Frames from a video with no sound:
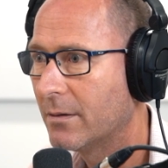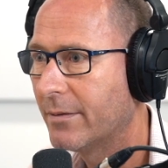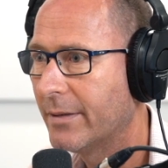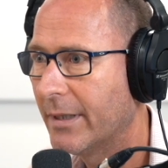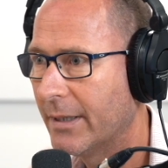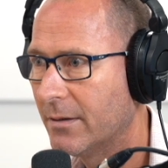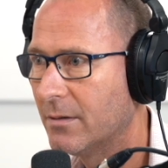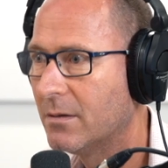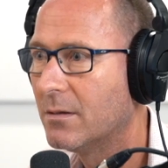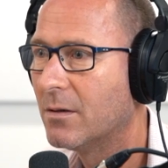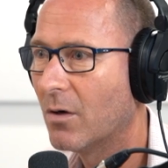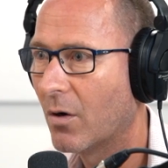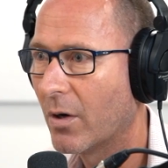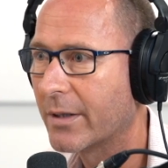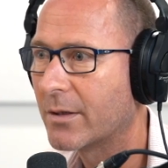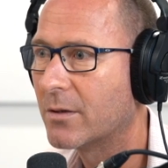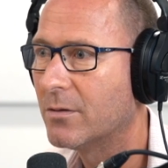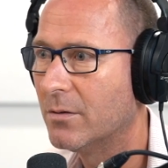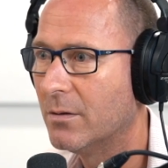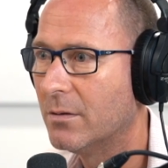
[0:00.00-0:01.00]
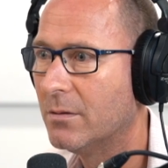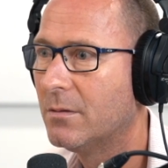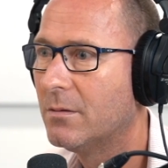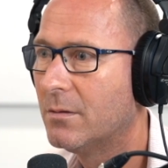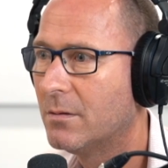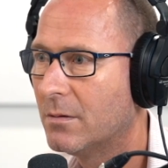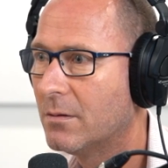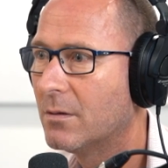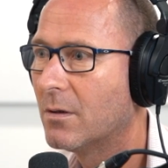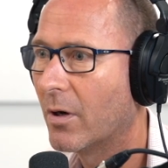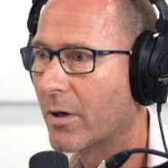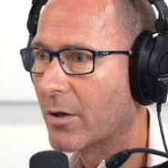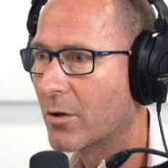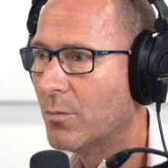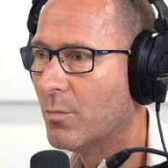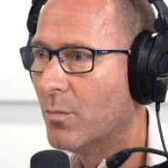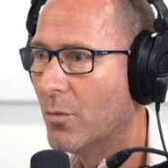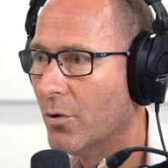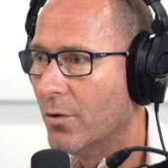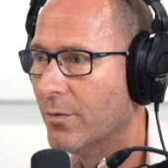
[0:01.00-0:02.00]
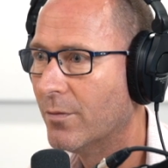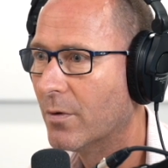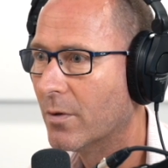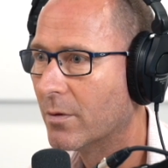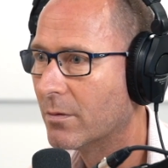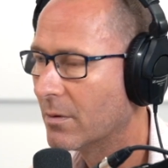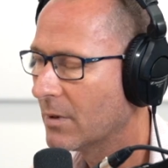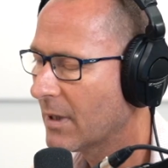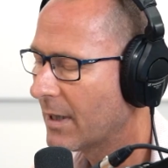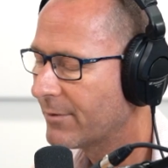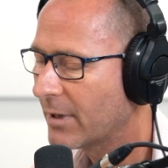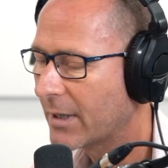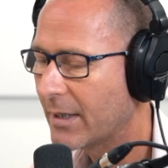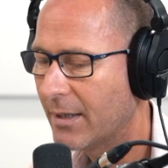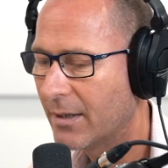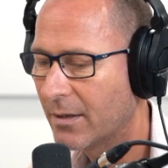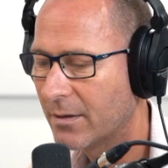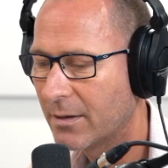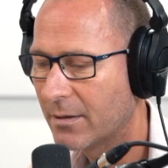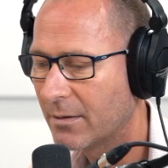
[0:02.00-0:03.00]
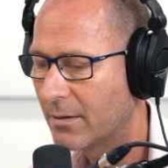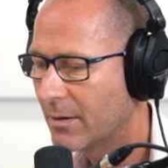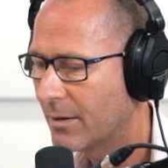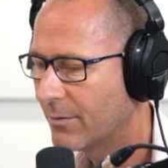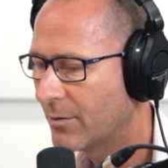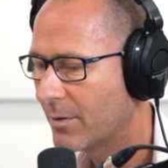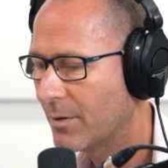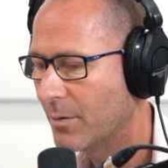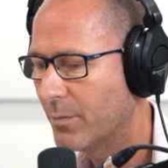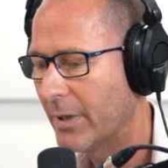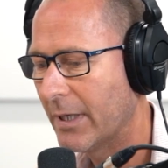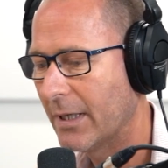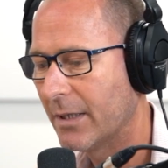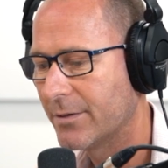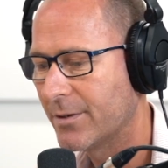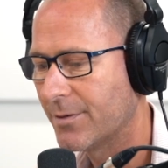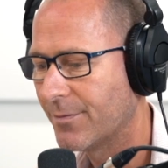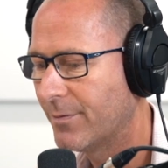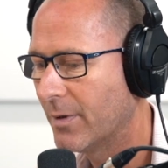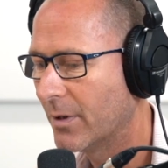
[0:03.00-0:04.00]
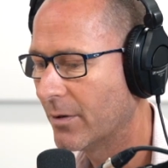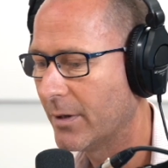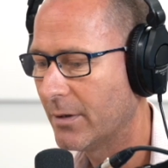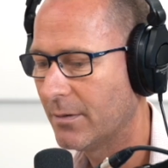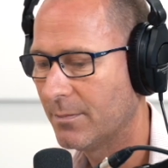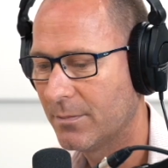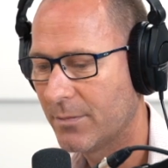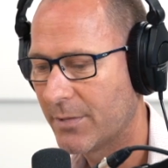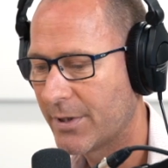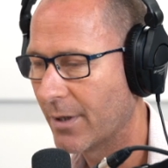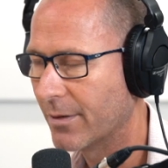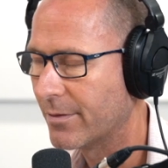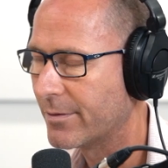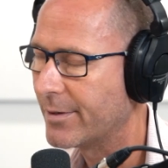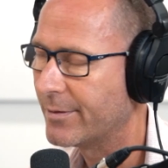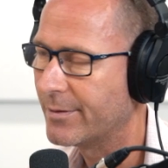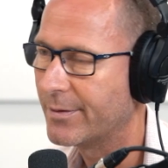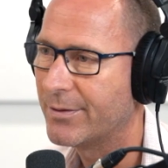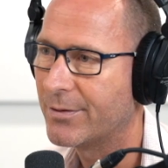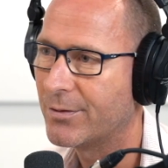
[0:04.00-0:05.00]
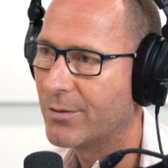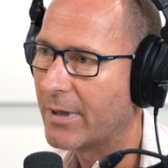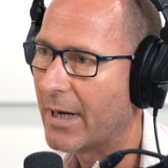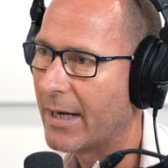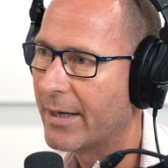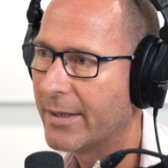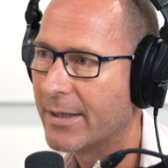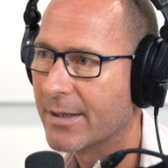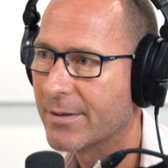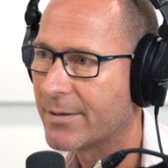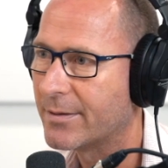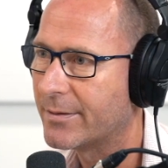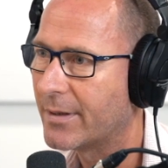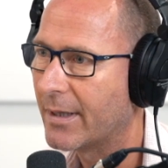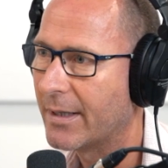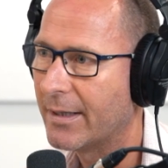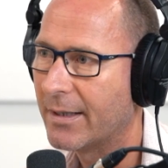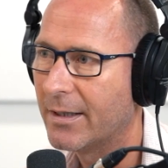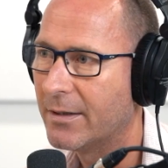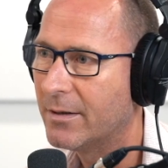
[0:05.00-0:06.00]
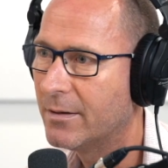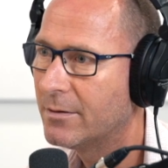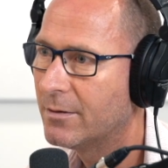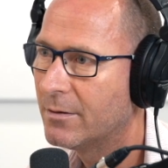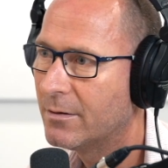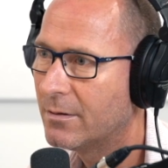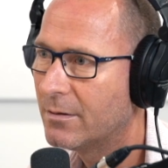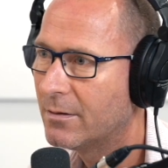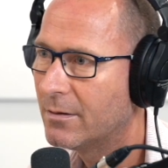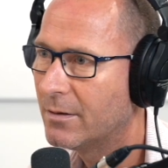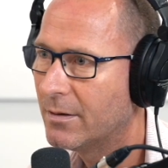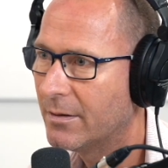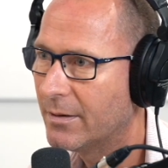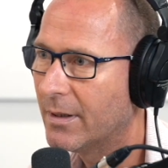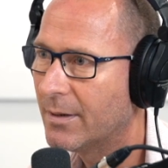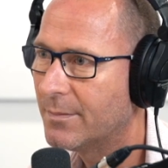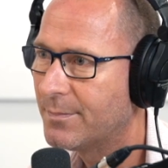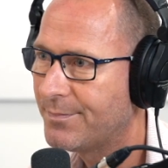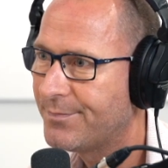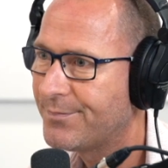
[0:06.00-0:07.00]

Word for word: then I could I could move on. Love accounting, everything about it. just very challenging to do it eight hours a day. Hey? Yeah, yeah, I can yeah. imagine.